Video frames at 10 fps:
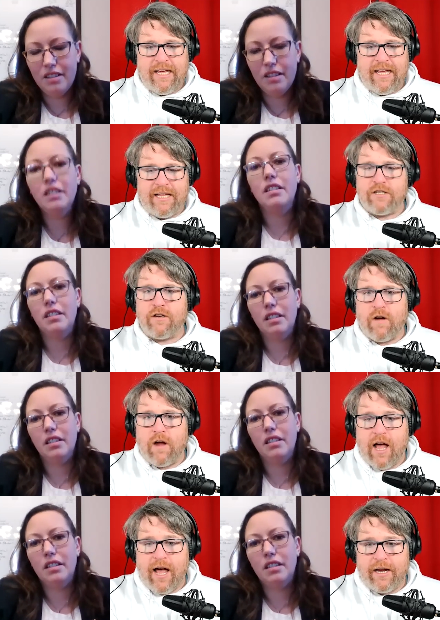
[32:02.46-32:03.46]
Speaker 1: is there
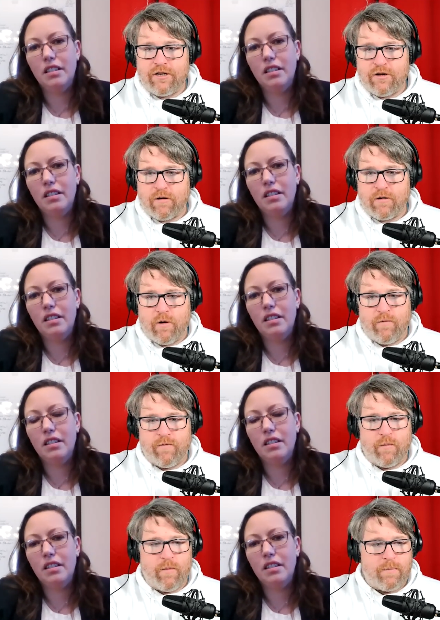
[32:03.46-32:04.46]
a high
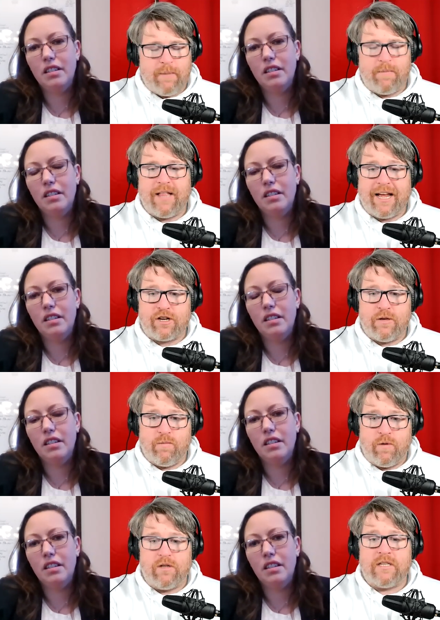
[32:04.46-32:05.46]
turnover where people actually
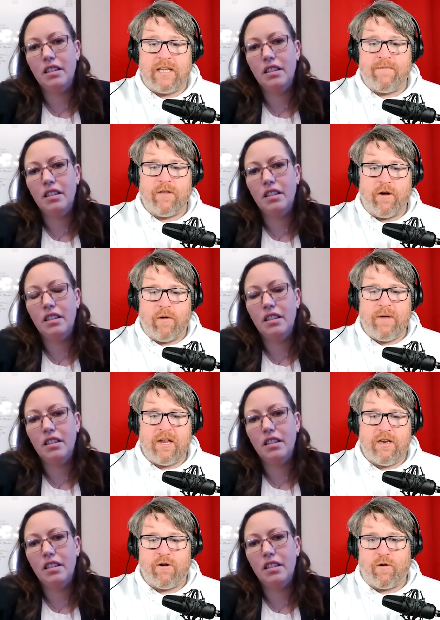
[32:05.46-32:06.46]
will give their
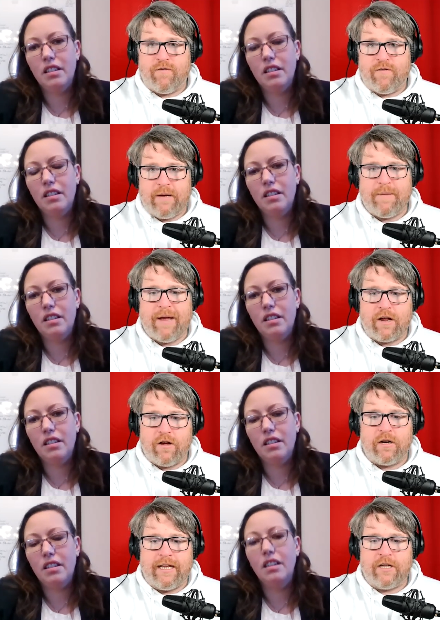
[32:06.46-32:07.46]
opinion or feedback
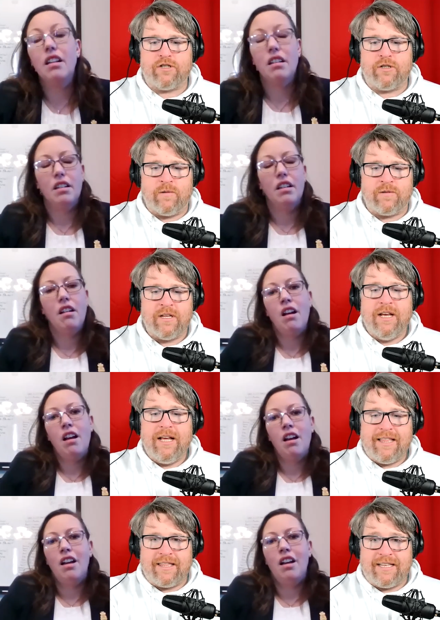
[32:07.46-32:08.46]
on issues
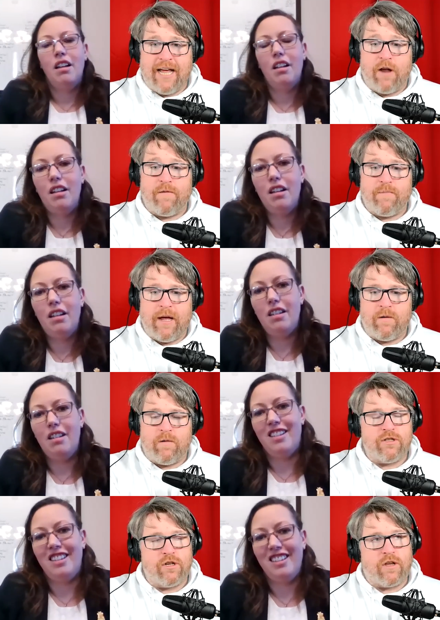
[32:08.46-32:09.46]
that the town of
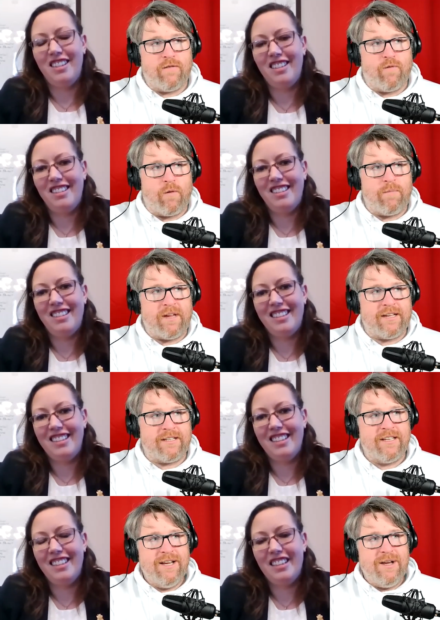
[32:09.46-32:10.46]
Penhold's looking for?
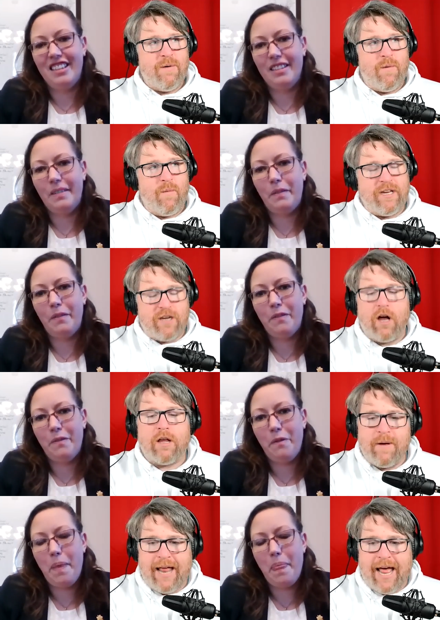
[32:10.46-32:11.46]
Because we
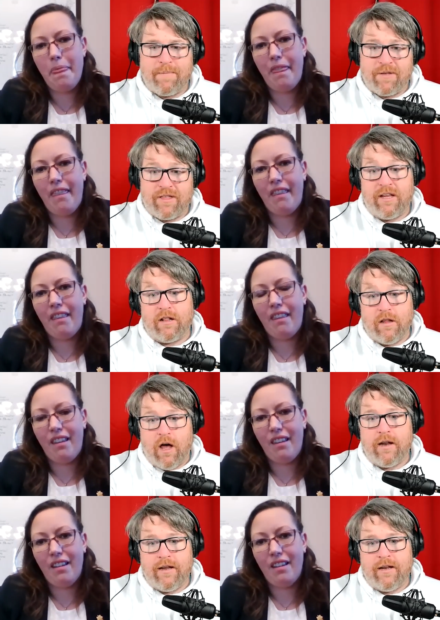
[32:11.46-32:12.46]
talk about apathy a
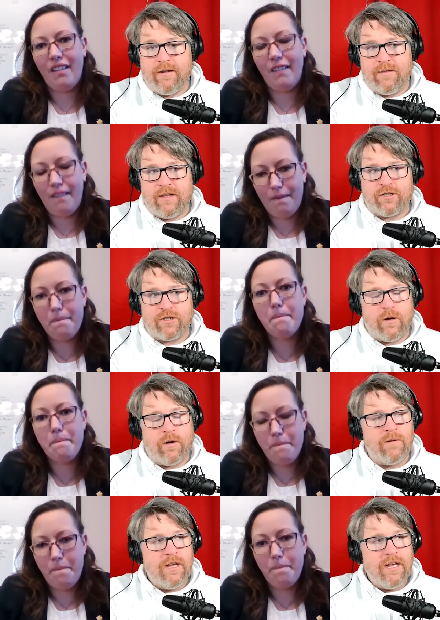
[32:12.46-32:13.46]
lot in this
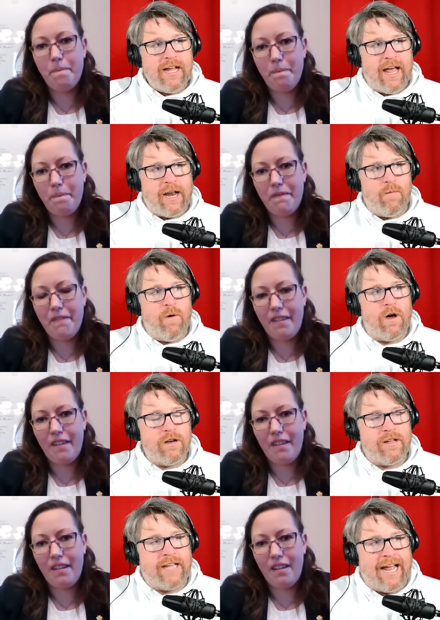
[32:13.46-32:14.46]
show, and I
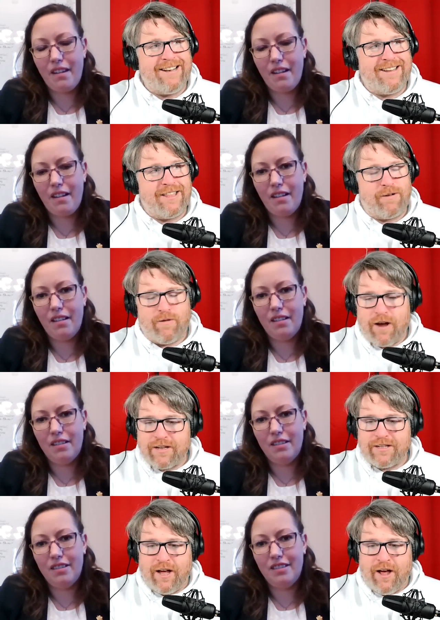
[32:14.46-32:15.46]
want to get to the
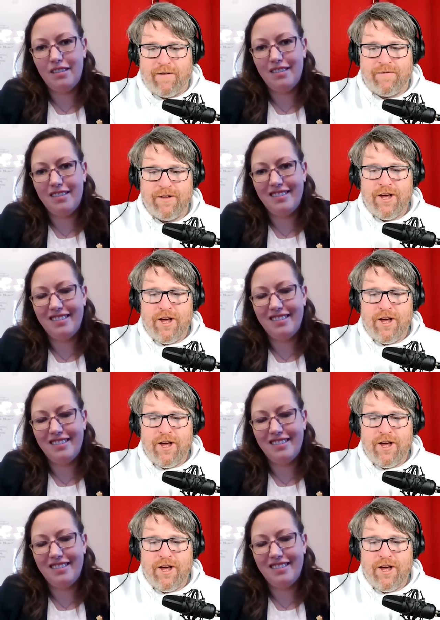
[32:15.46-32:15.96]
crux of